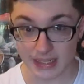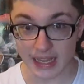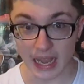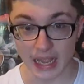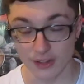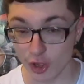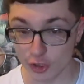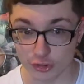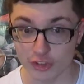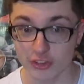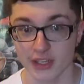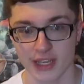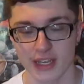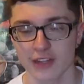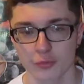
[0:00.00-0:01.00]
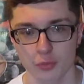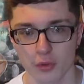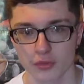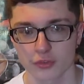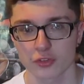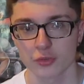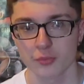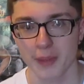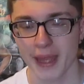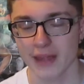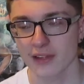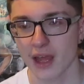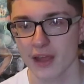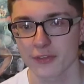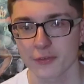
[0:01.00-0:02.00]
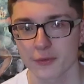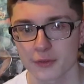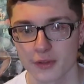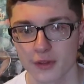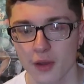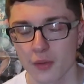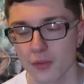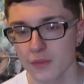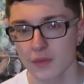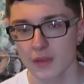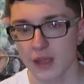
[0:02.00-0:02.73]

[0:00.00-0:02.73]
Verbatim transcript: And also the kids weren't too bad either, you know.